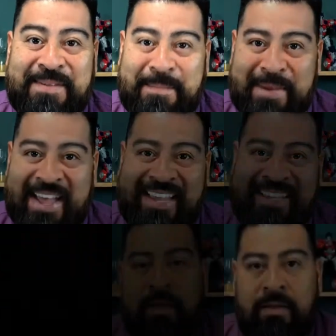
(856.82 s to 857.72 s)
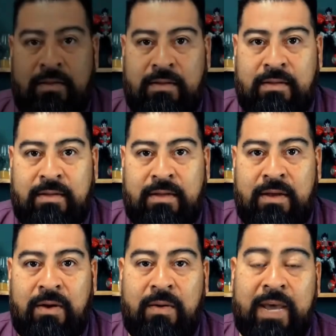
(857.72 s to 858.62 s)
Bye.
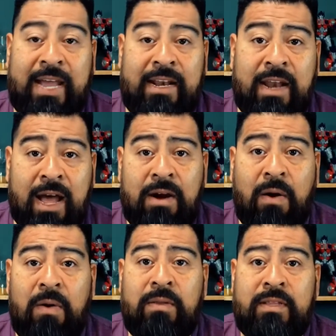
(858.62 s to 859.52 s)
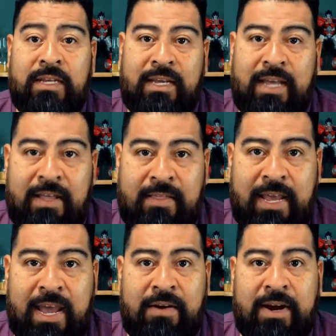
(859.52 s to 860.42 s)
Okay, not only in
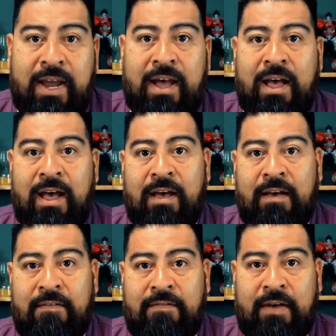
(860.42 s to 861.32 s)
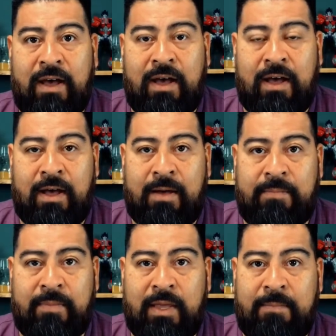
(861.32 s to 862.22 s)
the area of
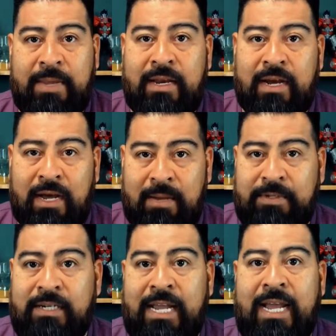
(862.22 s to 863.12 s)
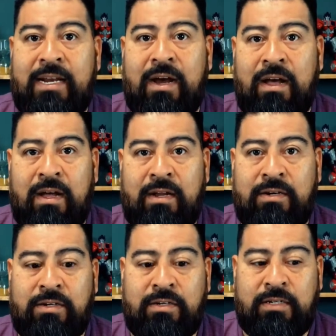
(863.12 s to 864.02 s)
being up to date
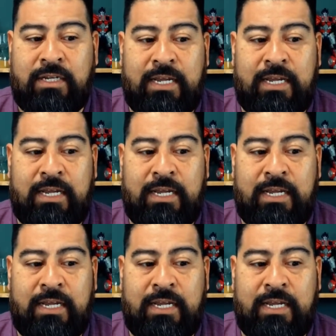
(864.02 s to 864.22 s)
on